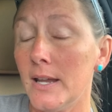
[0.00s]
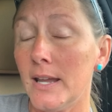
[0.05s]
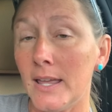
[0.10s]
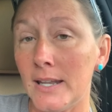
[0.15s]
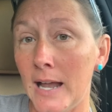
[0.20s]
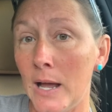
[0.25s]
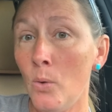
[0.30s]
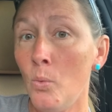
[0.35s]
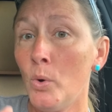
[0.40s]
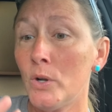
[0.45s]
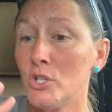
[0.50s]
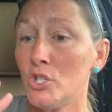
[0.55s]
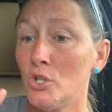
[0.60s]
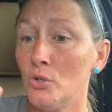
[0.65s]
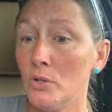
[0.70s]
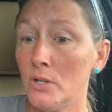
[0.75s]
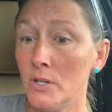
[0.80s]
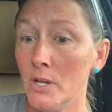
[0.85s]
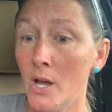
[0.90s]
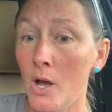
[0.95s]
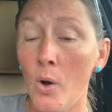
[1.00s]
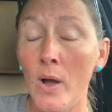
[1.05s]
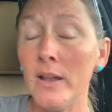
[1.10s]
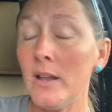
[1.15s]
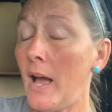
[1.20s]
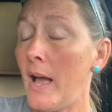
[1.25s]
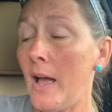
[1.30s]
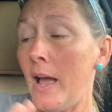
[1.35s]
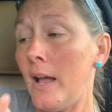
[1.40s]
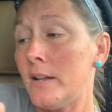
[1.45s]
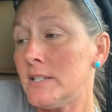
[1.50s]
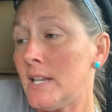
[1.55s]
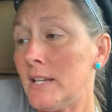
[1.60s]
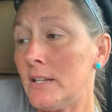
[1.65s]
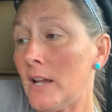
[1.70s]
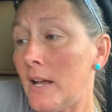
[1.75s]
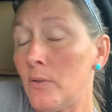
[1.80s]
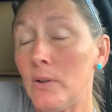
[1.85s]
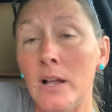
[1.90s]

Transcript: And I want you to know, I, I take, I,